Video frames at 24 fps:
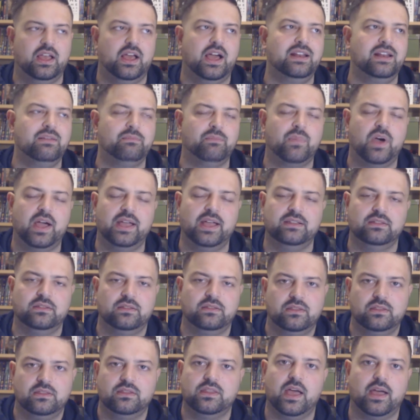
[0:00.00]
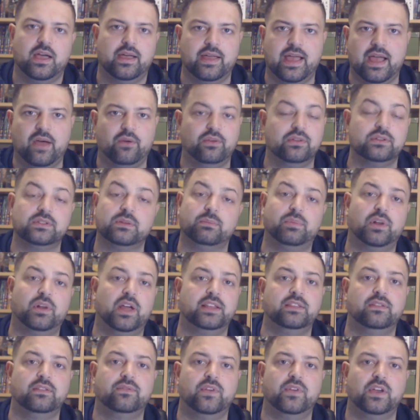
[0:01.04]
I didn't mind how it was
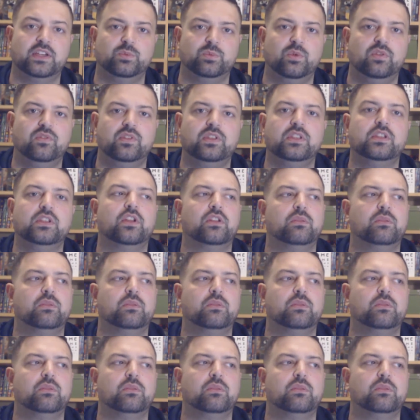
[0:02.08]
implied in the first movie.